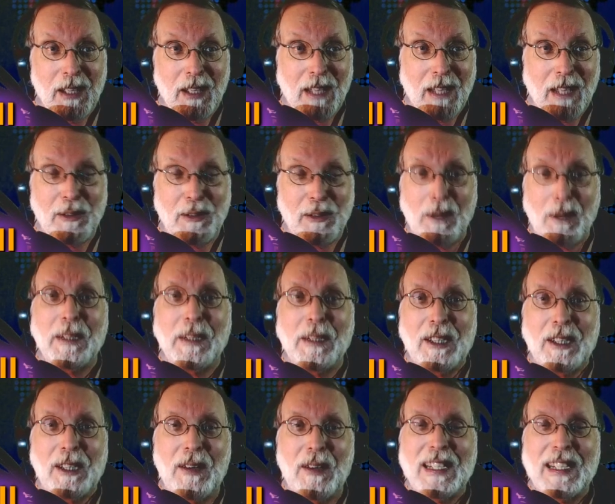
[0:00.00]
They're already
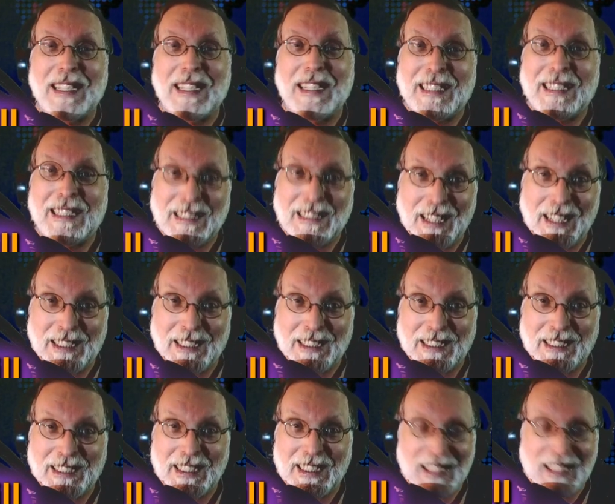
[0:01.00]
calling it a
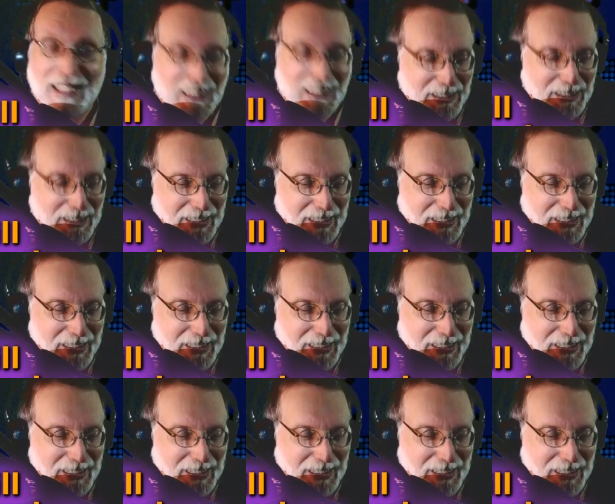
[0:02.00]
disease.